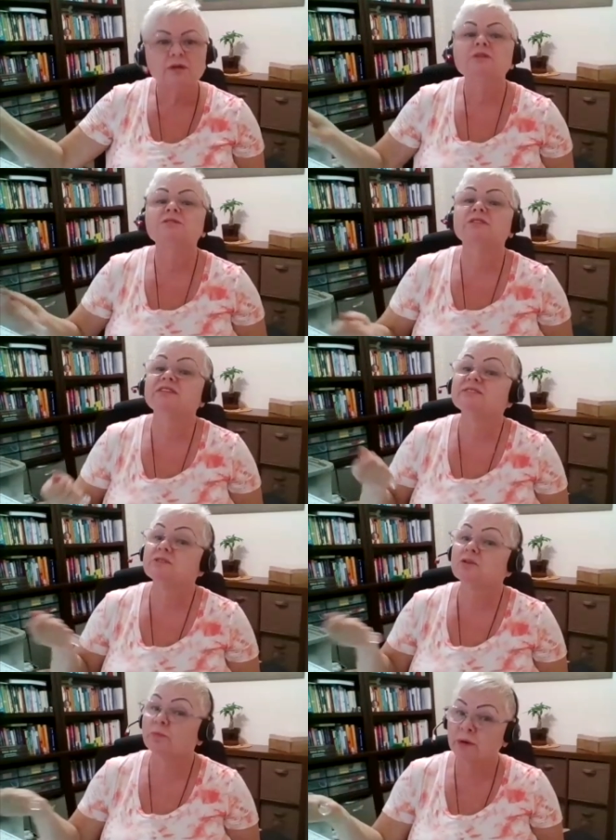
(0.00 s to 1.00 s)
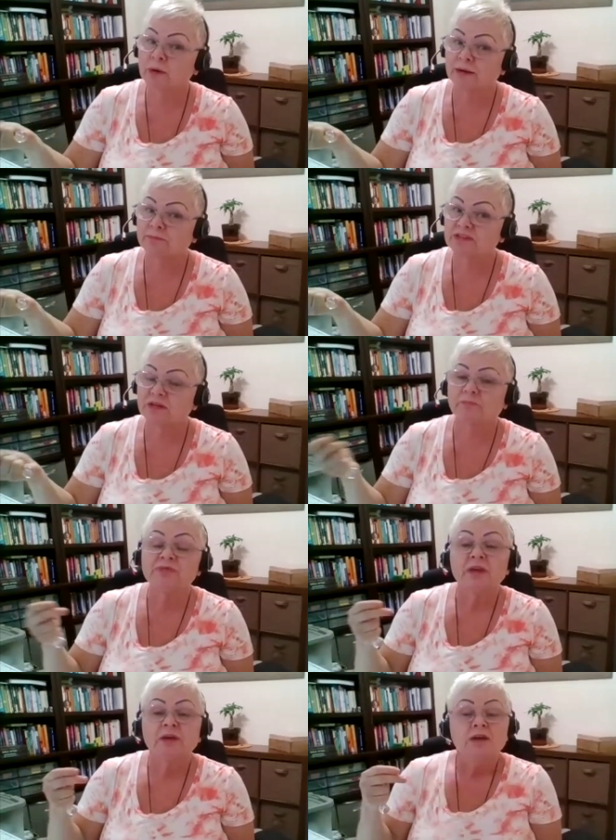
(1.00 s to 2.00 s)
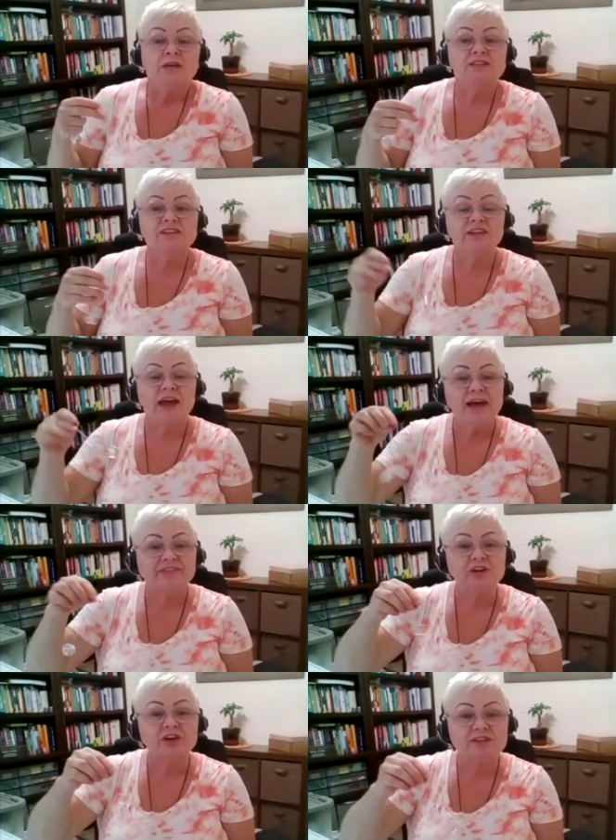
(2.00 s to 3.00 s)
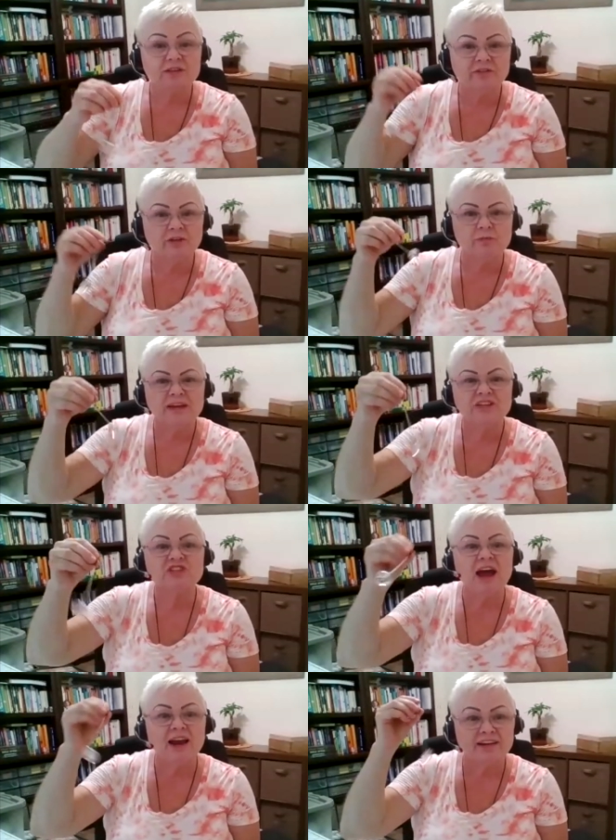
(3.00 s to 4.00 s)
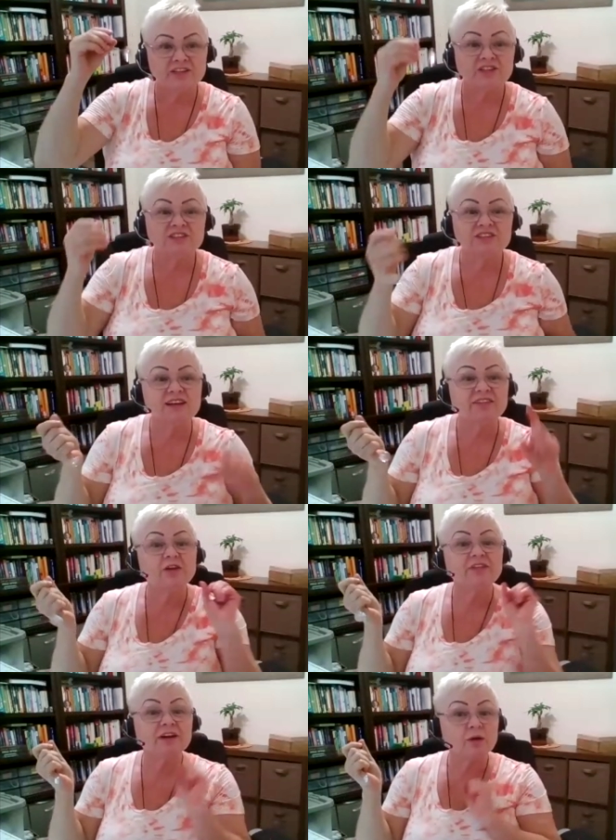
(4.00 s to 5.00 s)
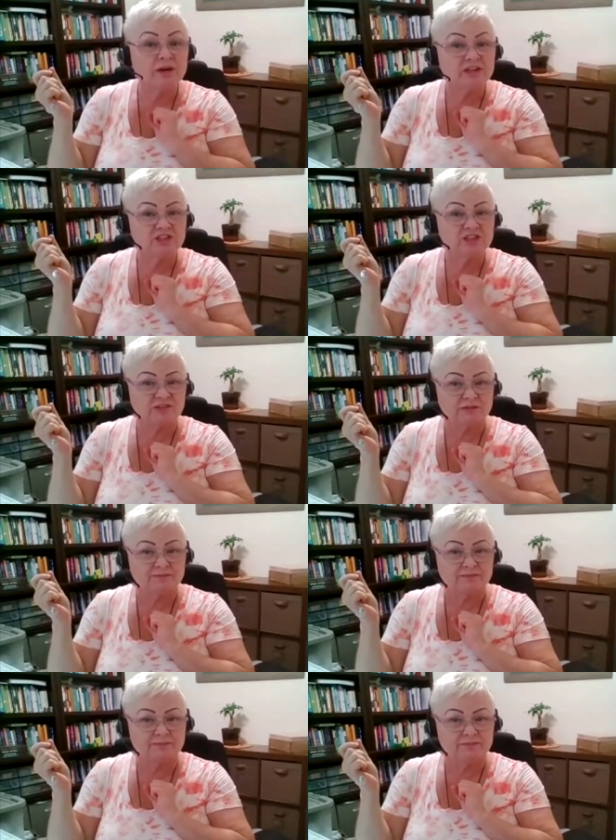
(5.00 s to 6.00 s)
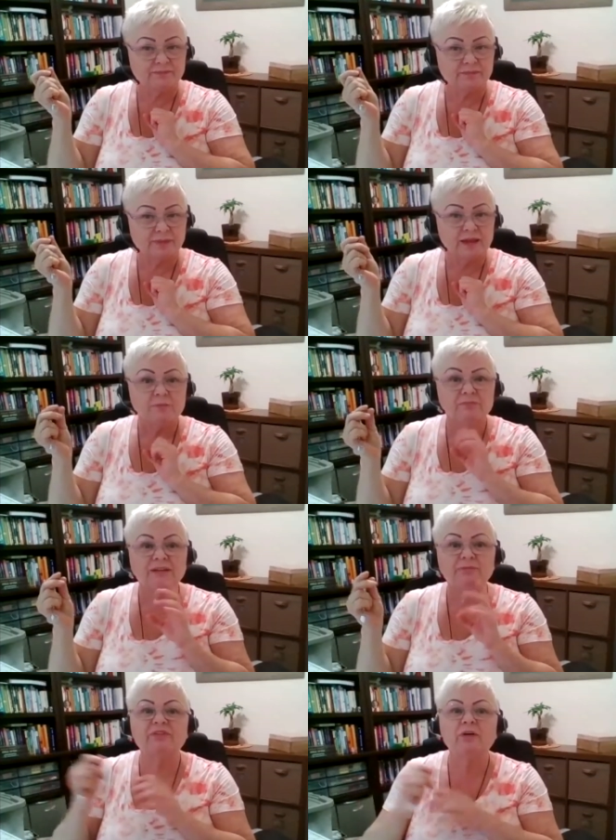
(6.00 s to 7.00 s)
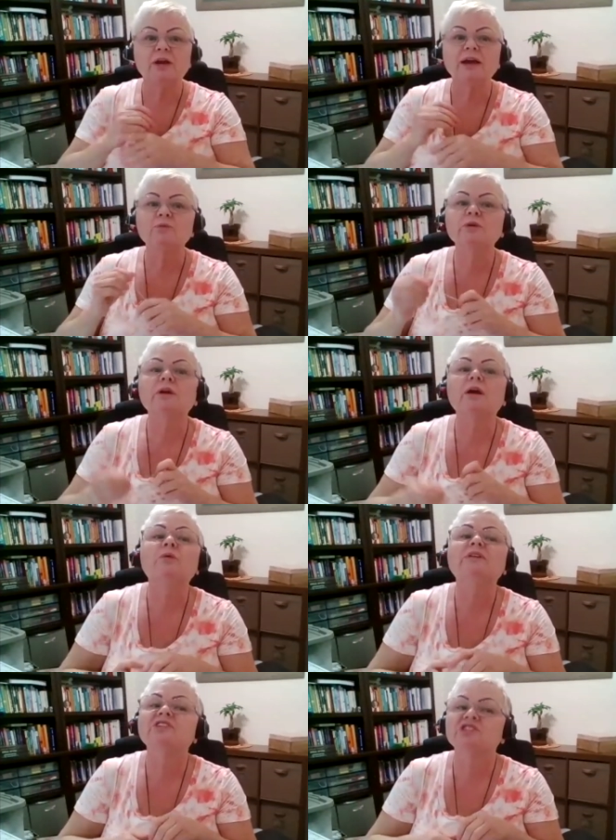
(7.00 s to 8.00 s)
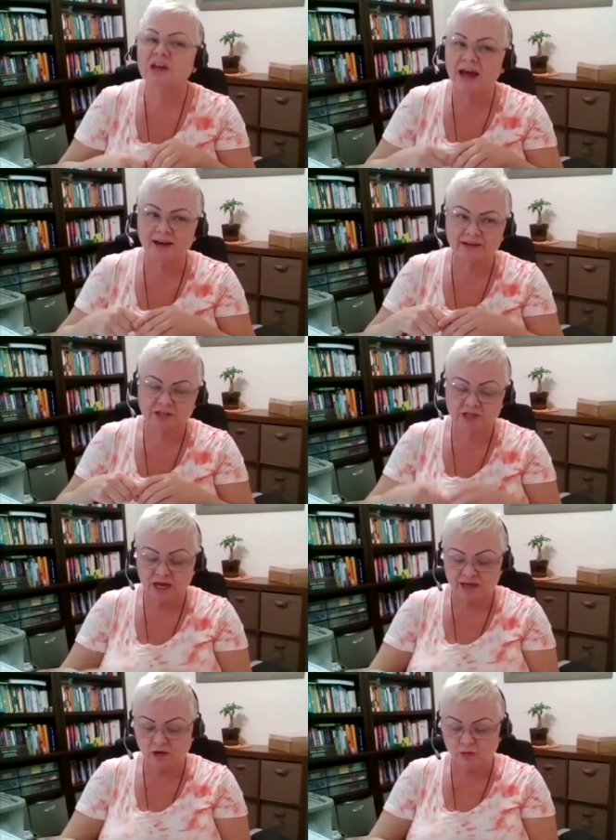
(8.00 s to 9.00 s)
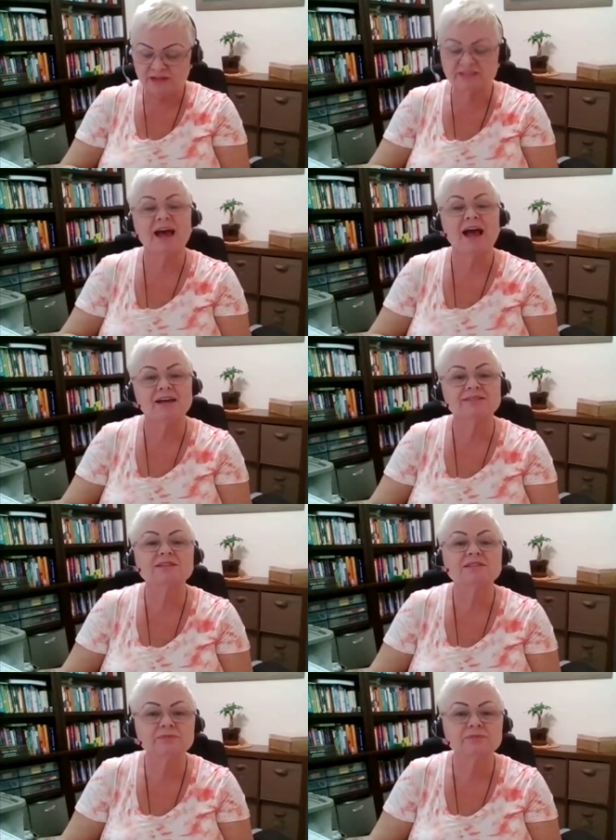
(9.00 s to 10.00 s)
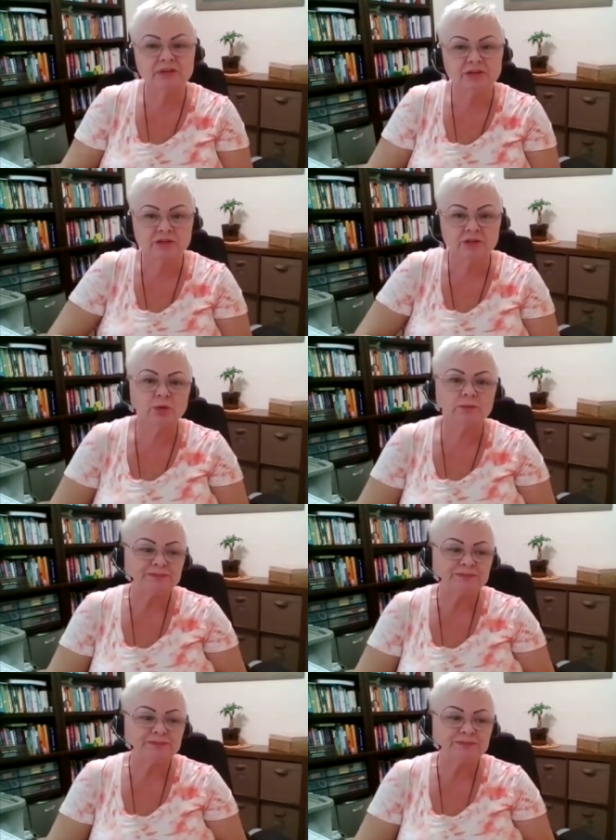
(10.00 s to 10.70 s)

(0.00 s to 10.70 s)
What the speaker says: So there is no program. So is there any other reason for my challenge? This is another question. But before I will go with the challenge, I always ask Spirit to